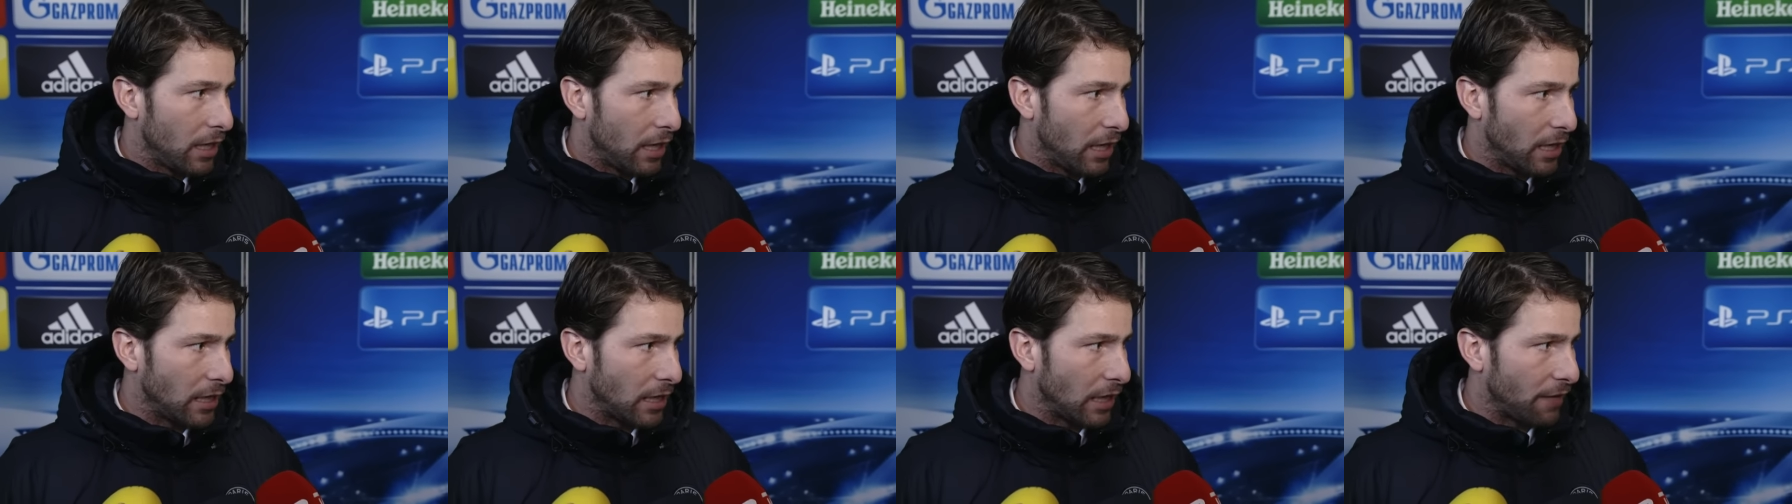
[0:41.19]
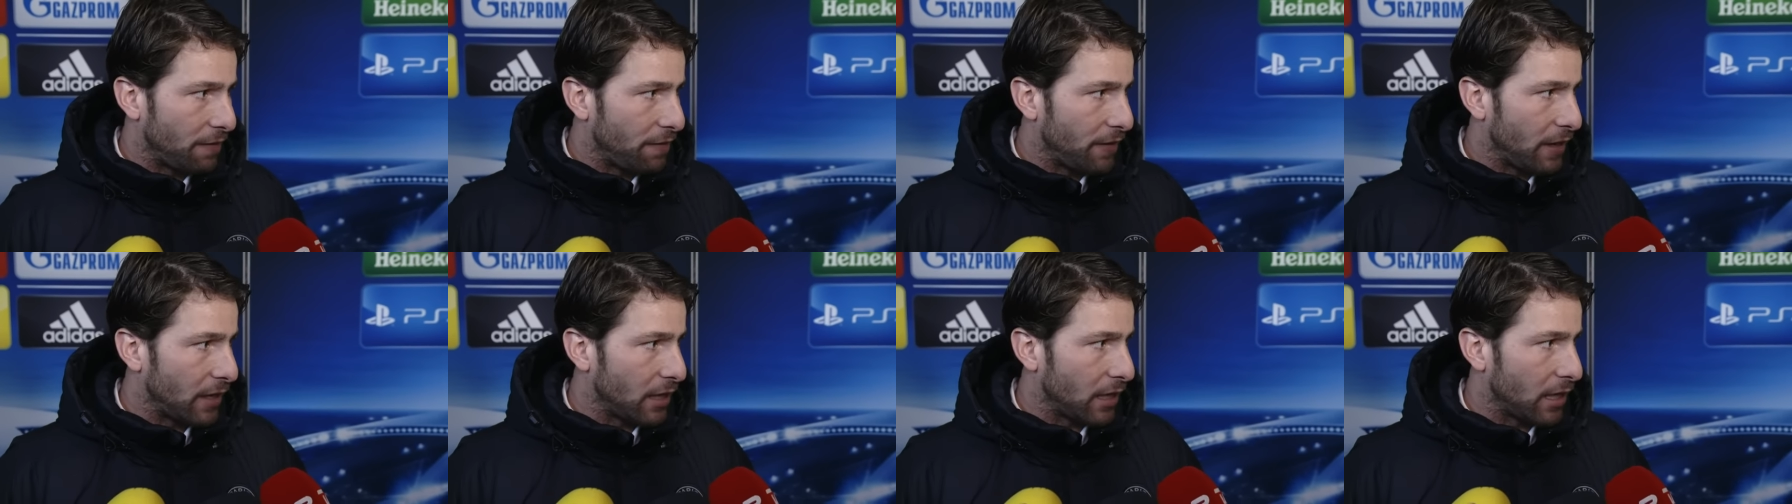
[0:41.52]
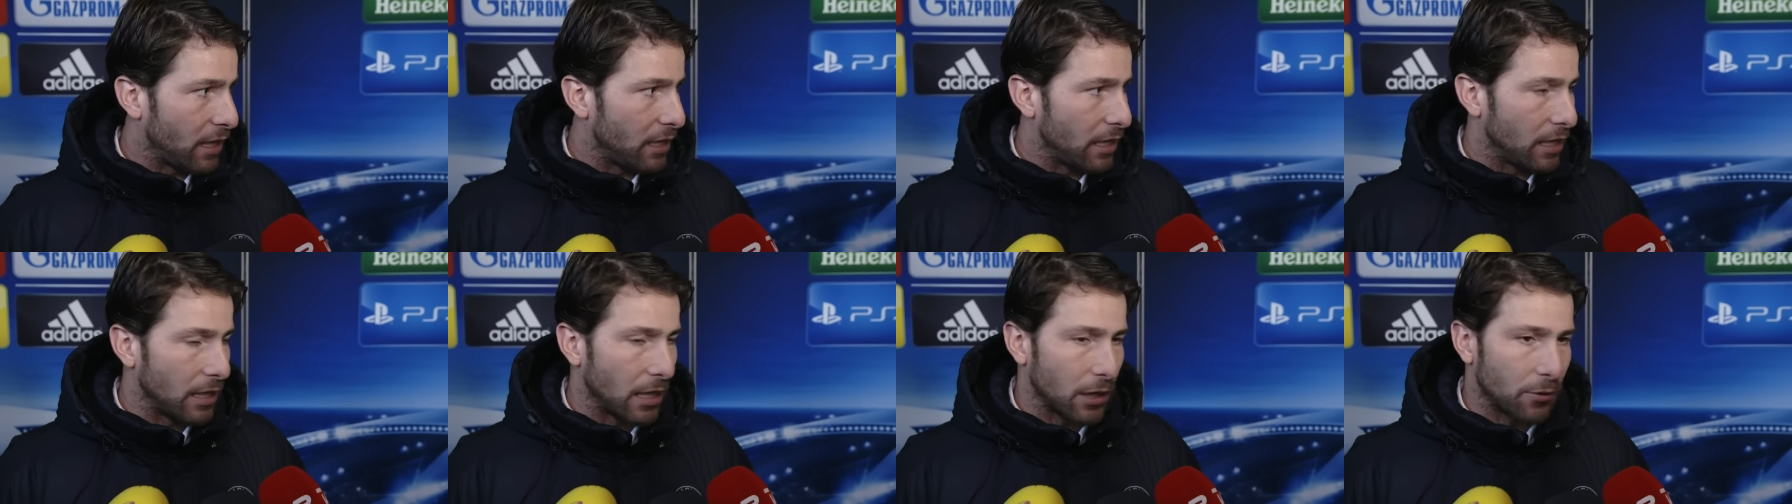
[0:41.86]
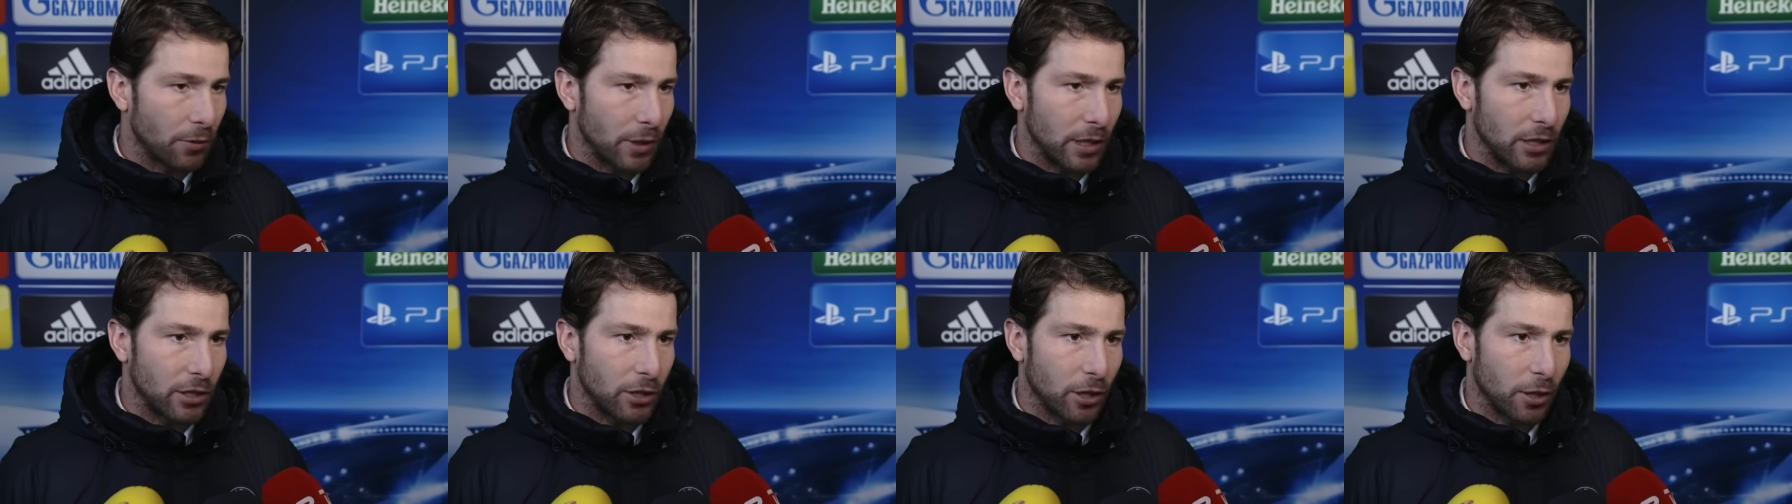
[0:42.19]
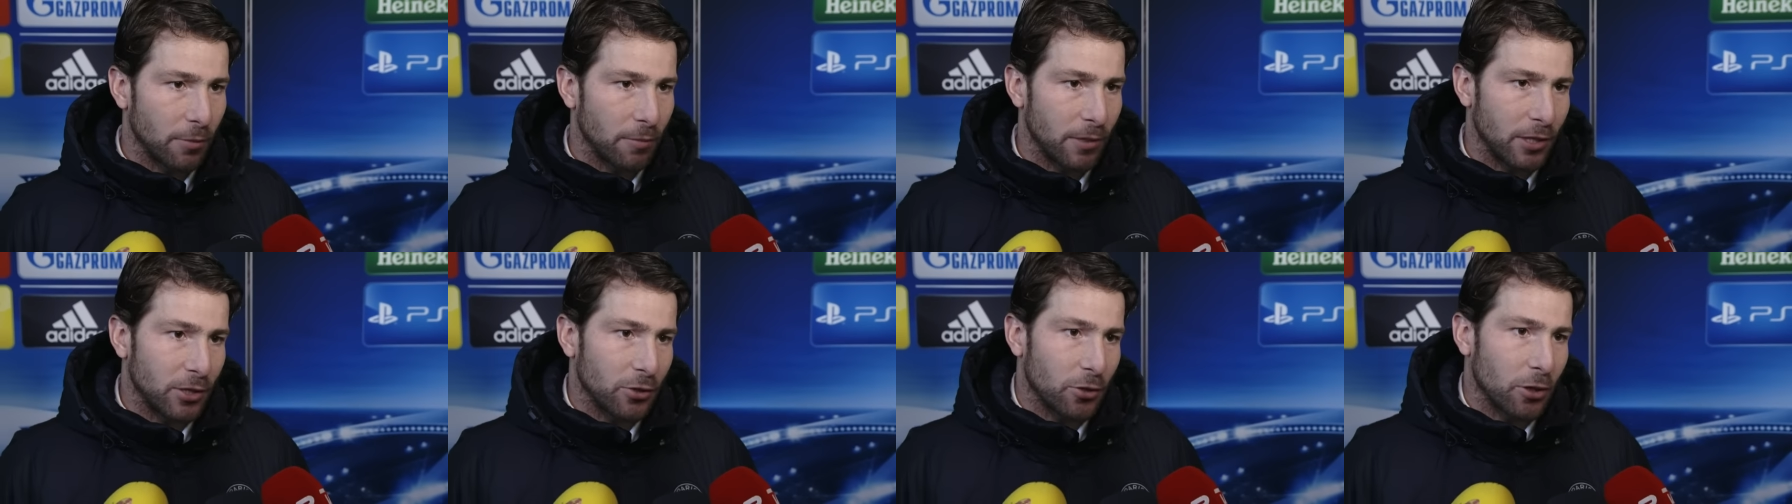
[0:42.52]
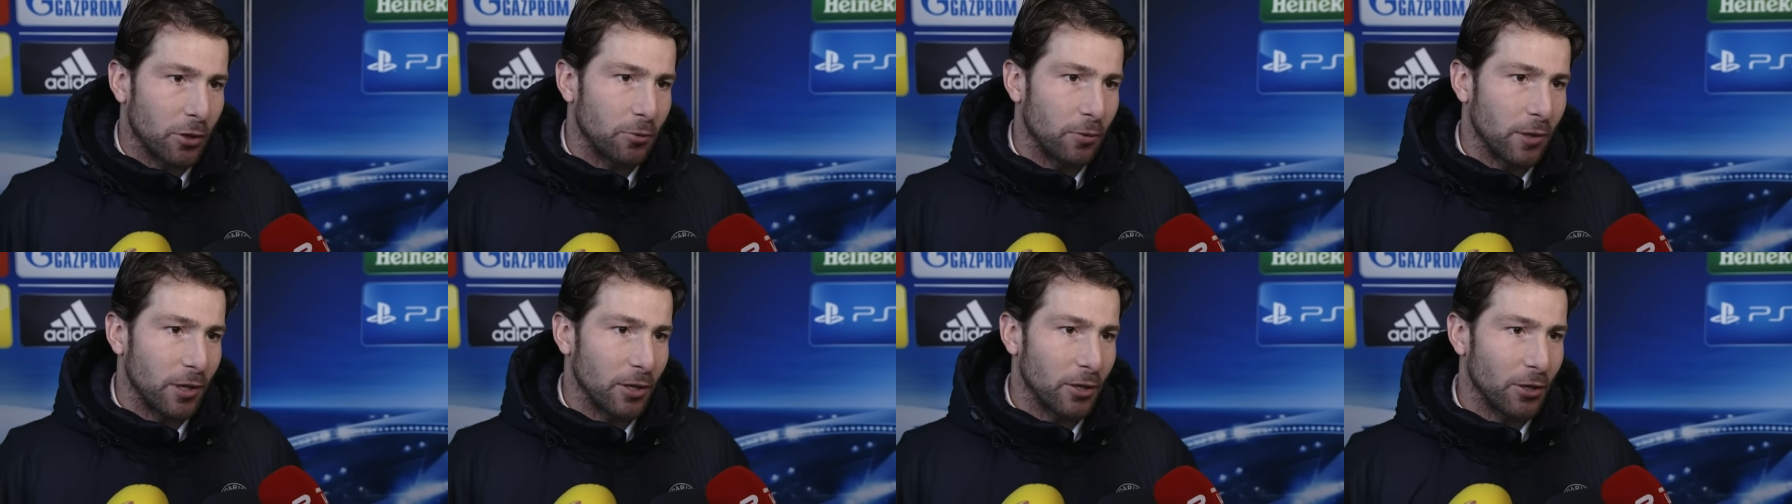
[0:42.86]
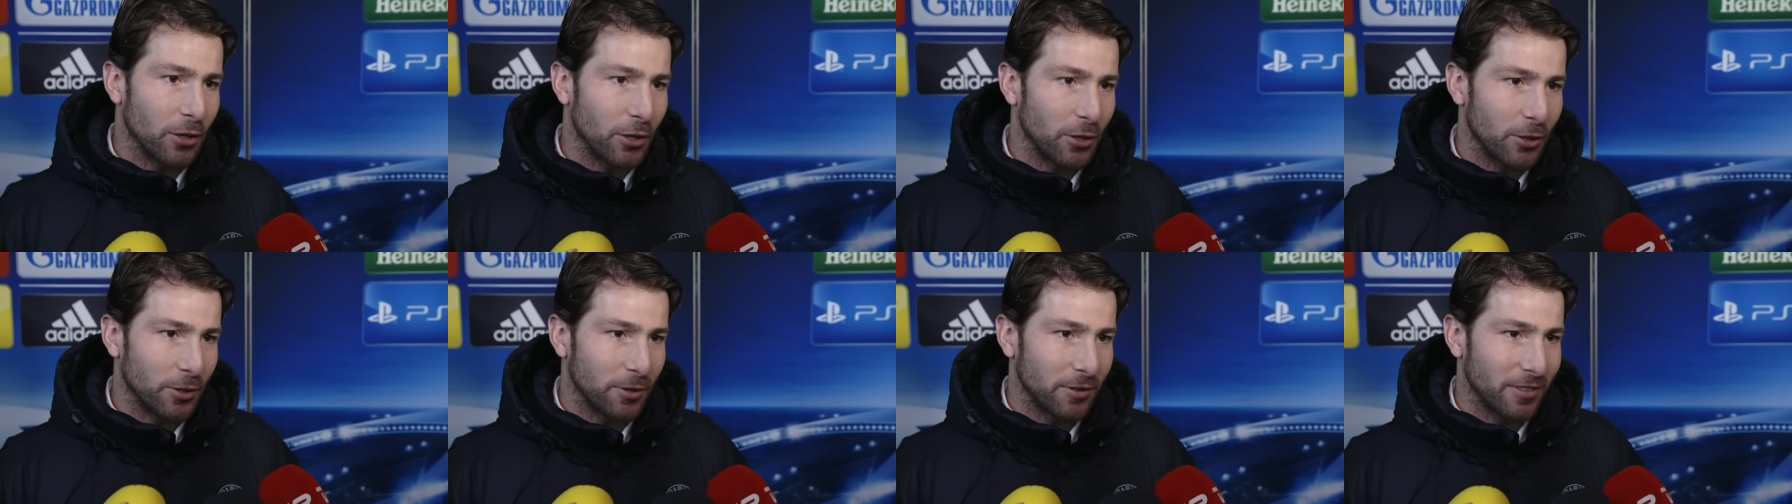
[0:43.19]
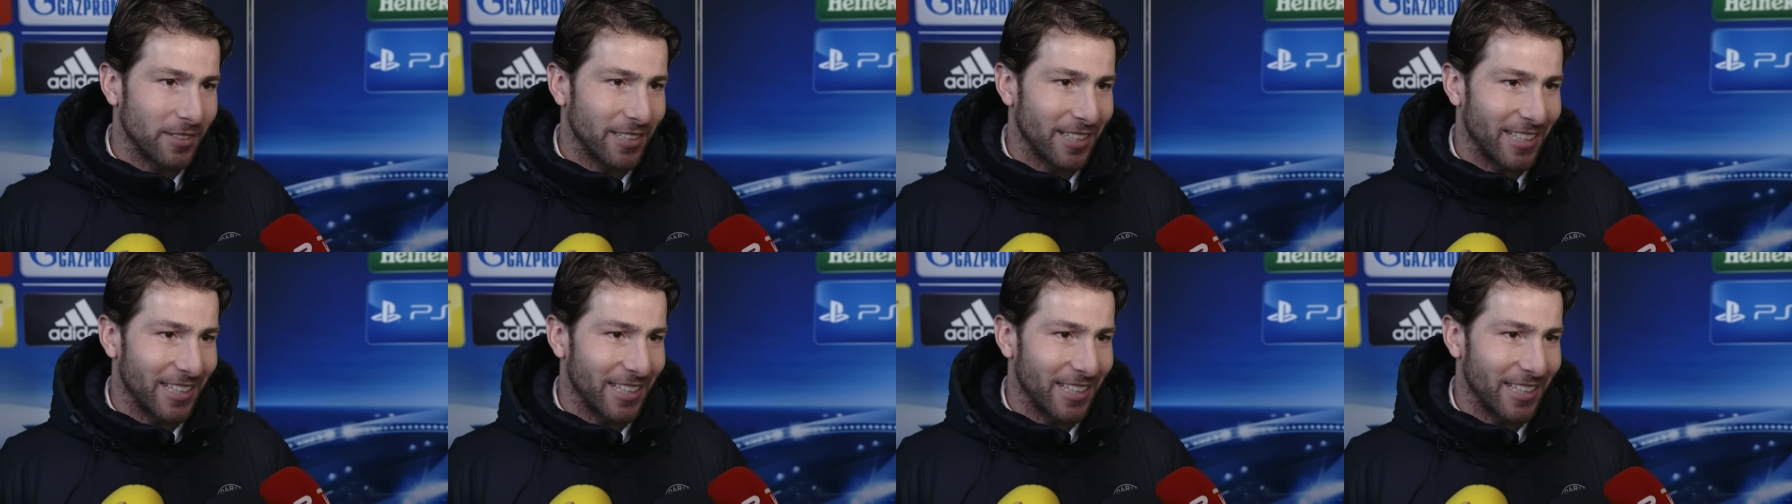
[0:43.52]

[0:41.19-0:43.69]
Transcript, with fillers: And I think he did a great job. He scored one goal,